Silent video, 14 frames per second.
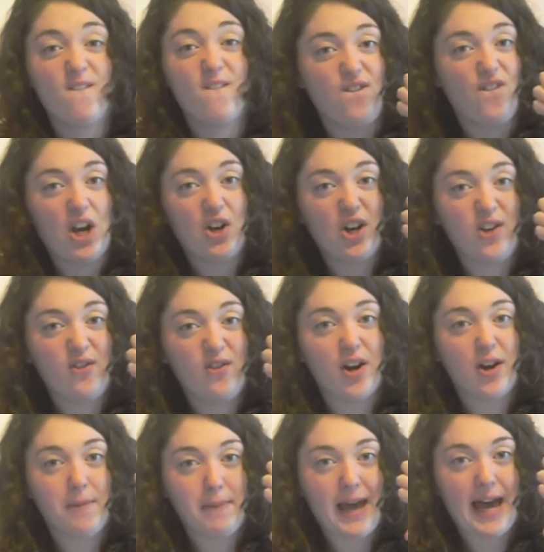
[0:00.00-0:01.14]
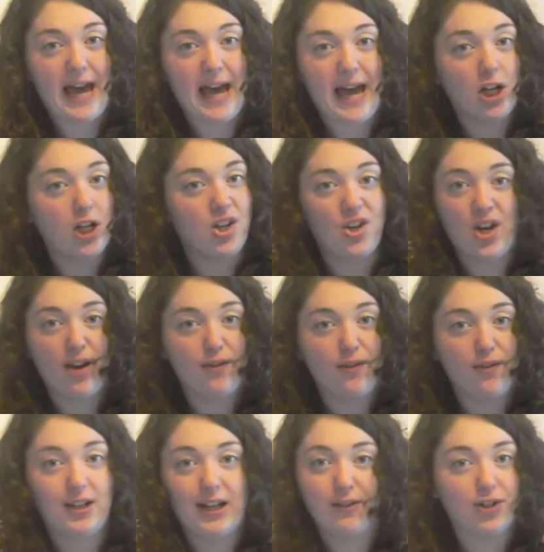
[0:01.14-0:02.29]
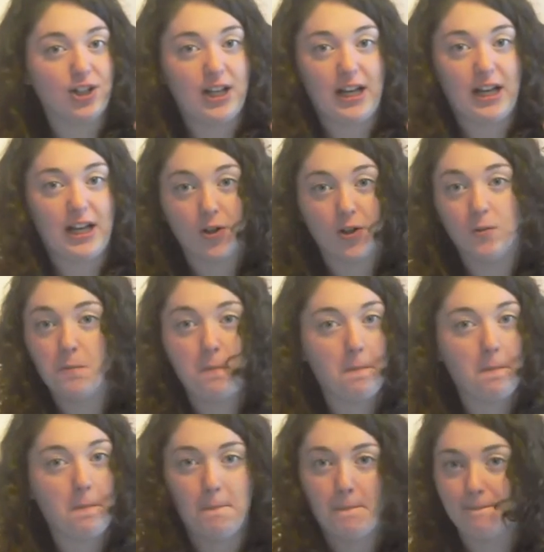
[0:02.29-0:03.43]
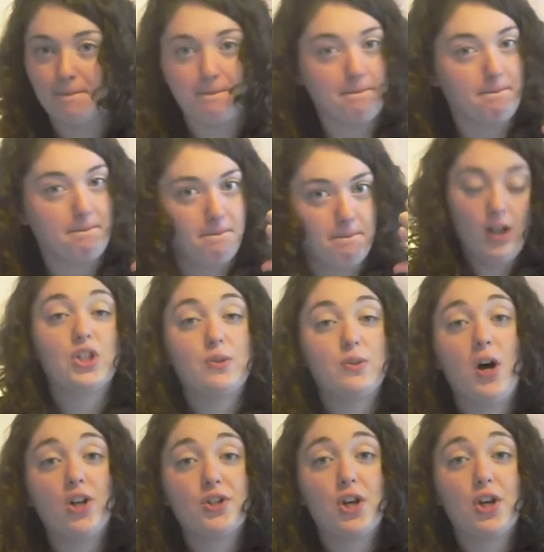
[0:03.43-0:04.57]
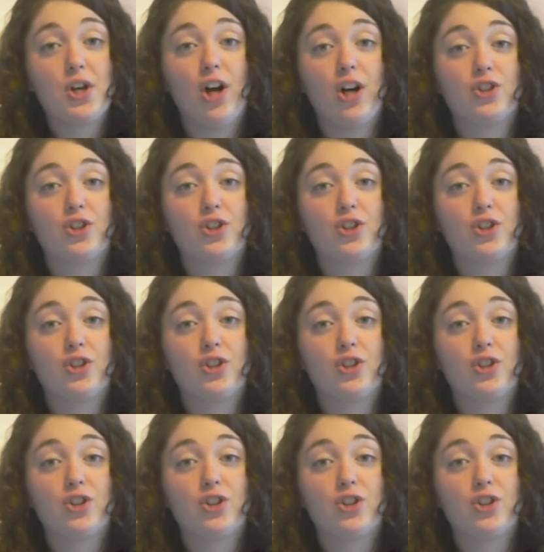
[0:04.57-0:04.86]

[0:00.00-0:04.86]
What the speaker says: very, very bad. Never, never, never. Small talk